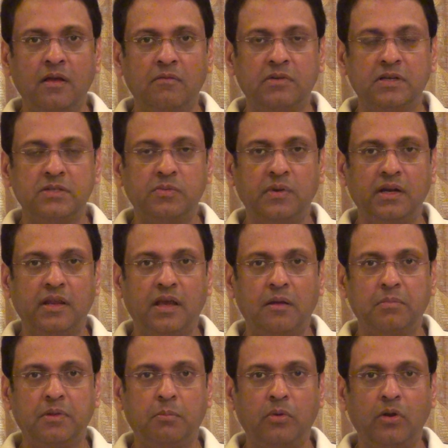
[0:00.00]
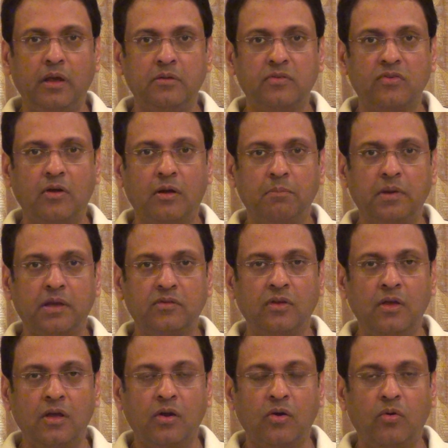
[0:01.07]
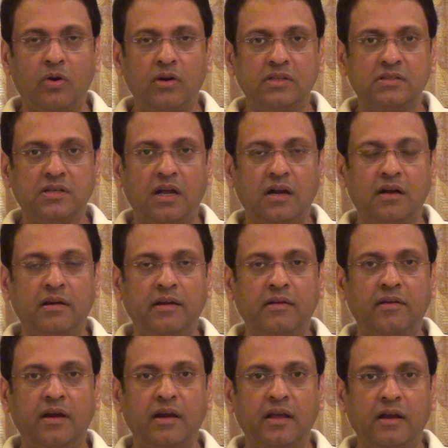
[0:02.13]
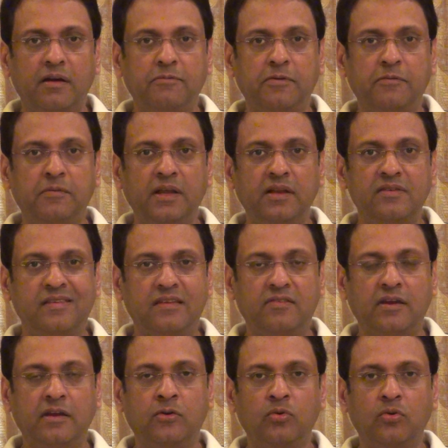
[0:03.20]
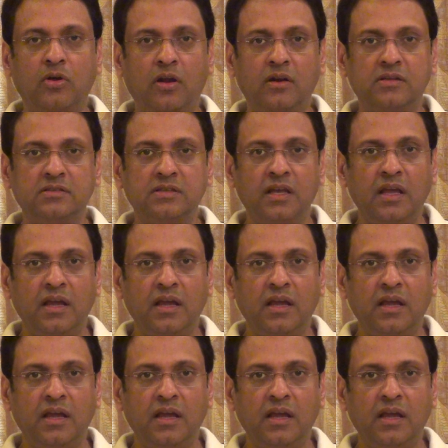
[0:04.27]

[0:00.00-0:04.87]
First we'll take up the Bullions complex. Gold is currently trading at $1,562.